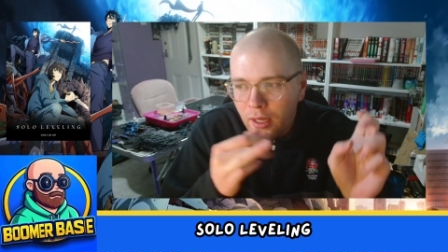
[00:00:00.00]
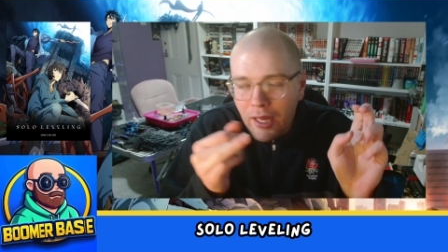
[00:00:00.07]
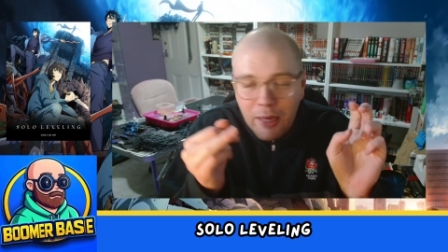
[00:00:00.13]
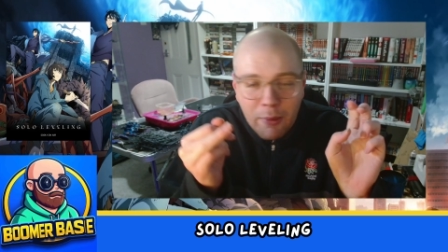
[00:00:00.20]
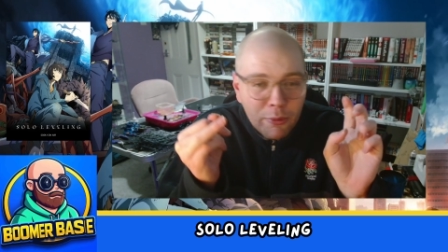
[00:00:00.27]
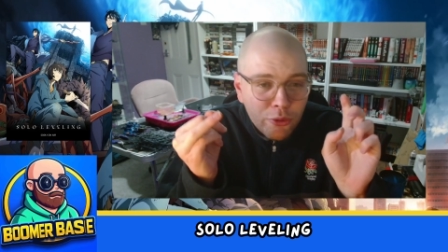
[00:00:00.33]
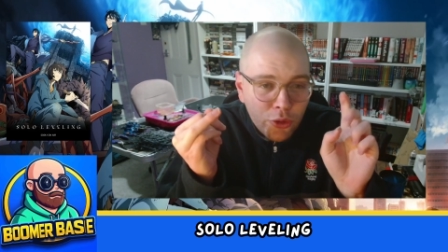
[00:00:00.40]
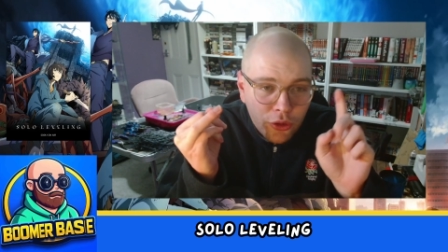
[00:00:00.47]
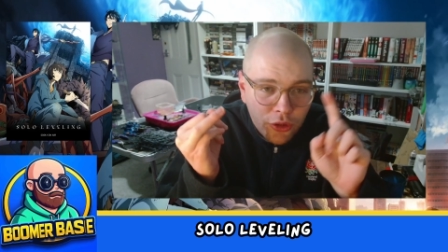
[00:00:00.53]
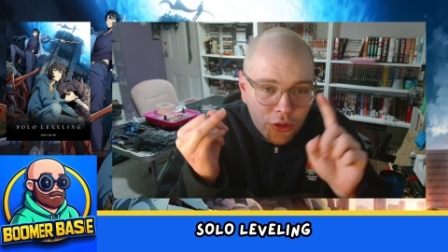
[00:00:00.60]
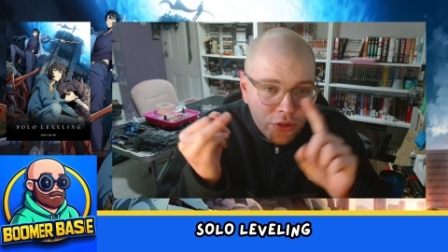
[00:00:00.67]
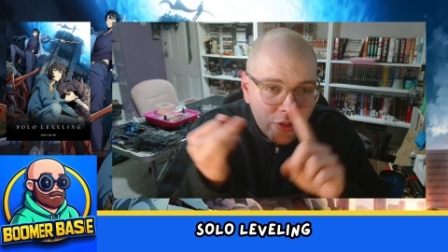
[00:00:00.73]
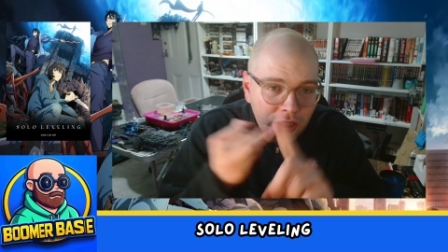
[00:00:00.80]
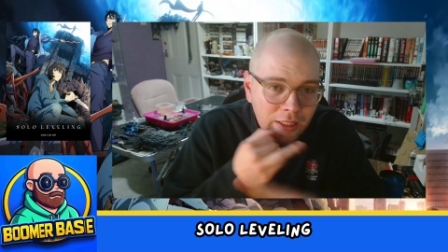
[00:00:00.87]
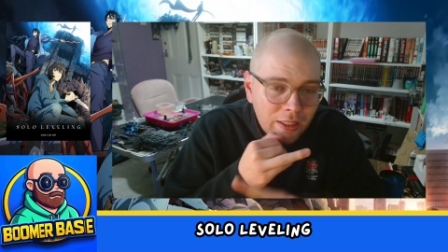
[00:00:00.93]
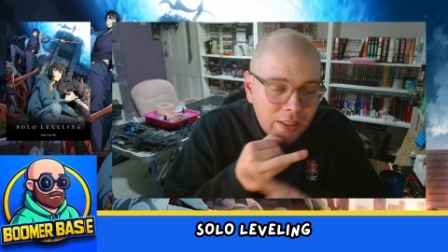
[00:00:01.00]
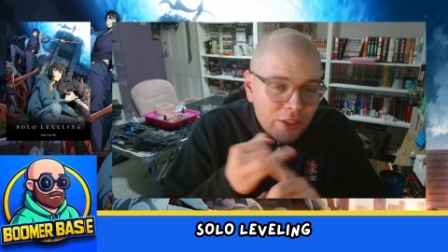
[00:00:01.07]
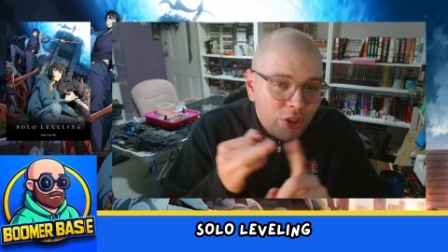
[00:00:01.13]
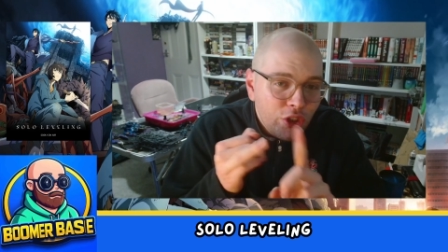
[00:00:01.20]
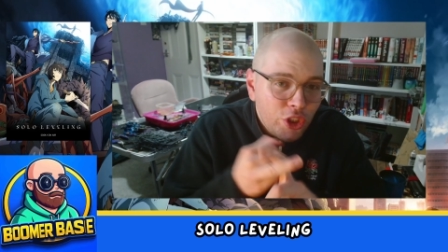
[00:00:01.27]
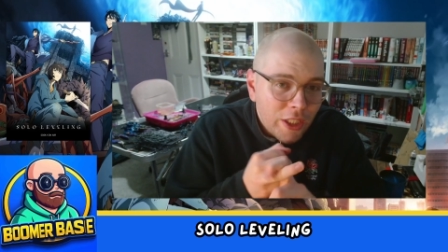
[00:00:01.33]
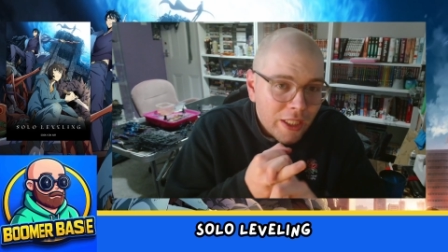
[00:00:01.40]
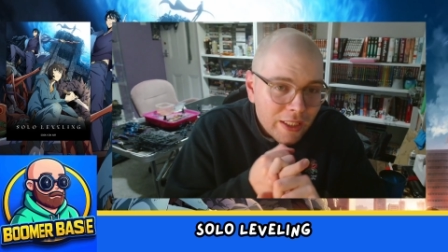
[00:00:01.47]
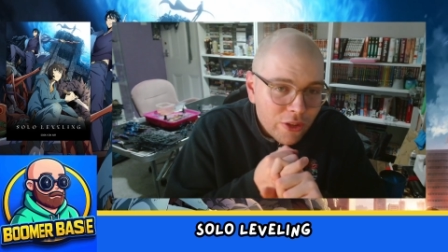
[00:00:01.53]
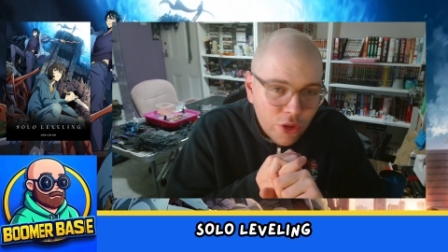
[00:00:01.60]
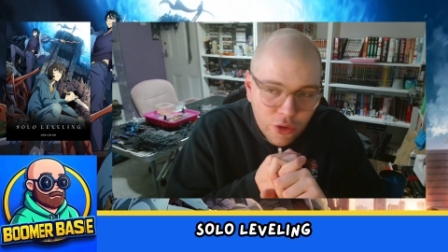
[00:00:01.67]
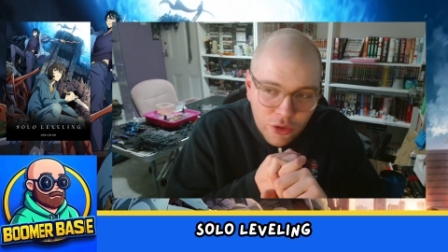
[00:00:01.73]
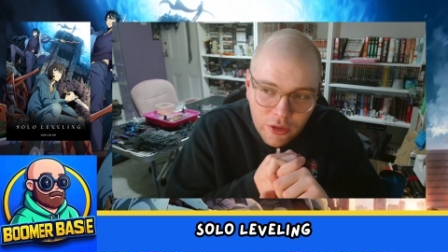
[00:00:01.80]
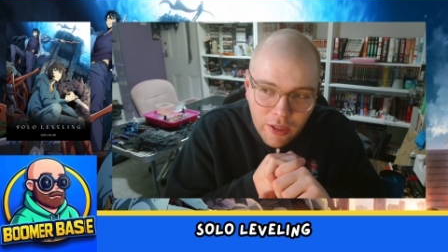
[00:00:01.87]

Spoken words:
It was good to see Jin just